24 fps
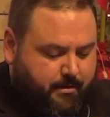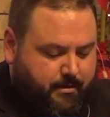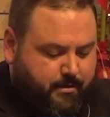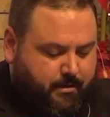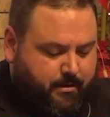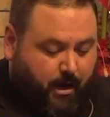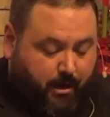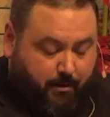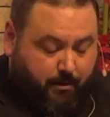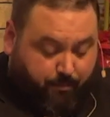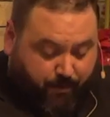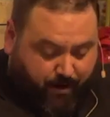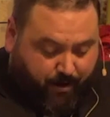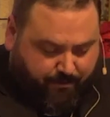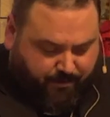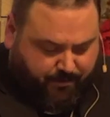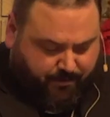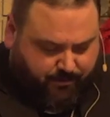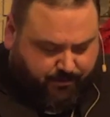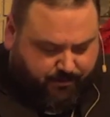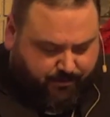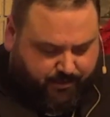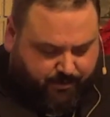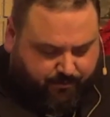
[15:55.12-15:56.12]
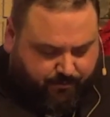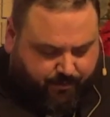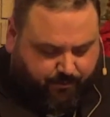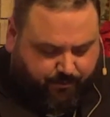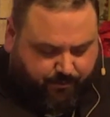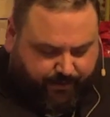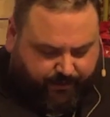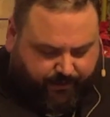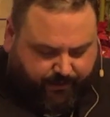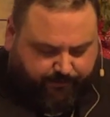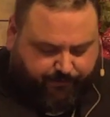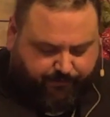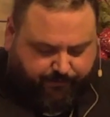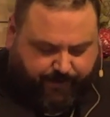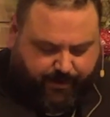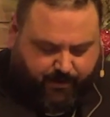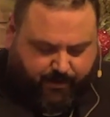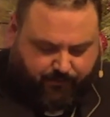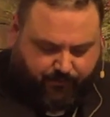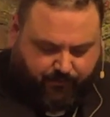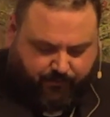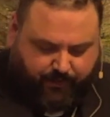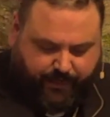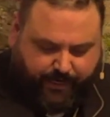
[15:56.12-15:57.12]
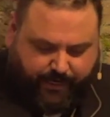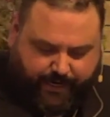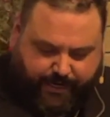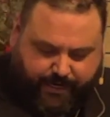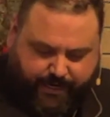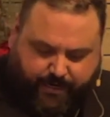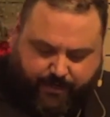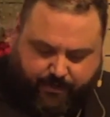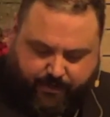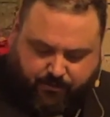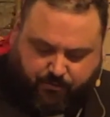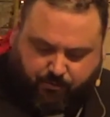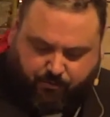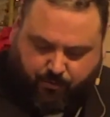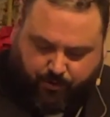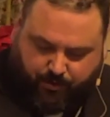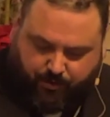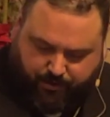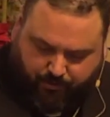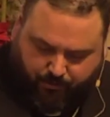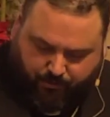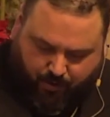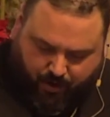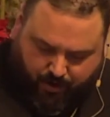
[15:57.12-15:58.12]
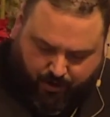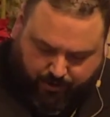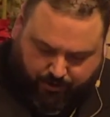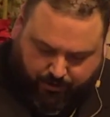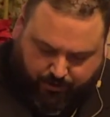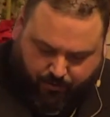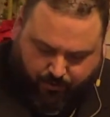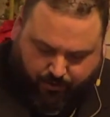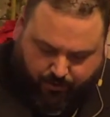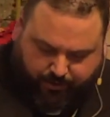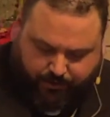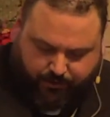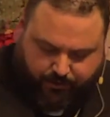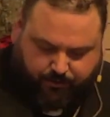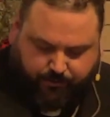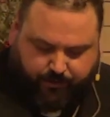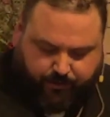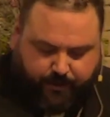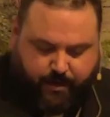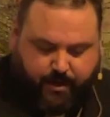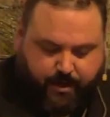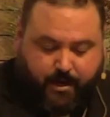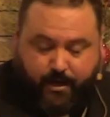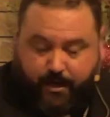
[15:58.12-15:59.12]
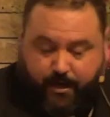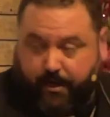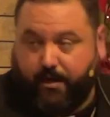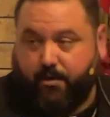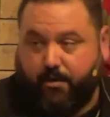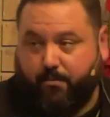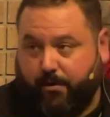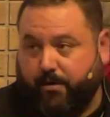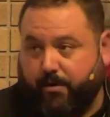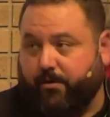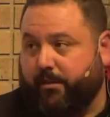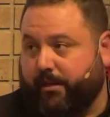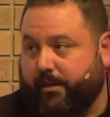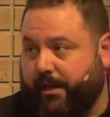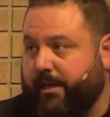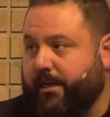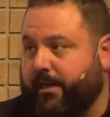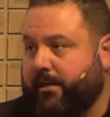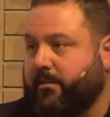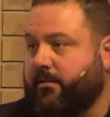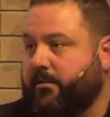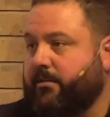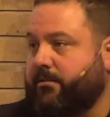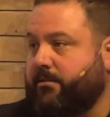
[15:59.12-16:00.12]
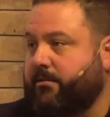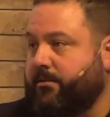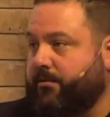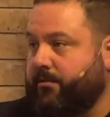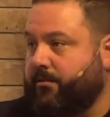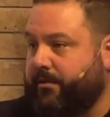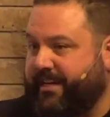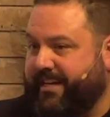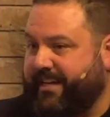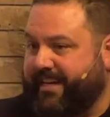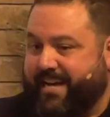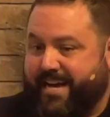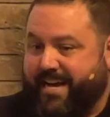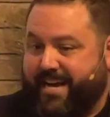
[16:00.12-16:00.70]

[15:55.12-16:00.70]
God promises that when we live faithfully in His Word and walk according to it, He will lead us to the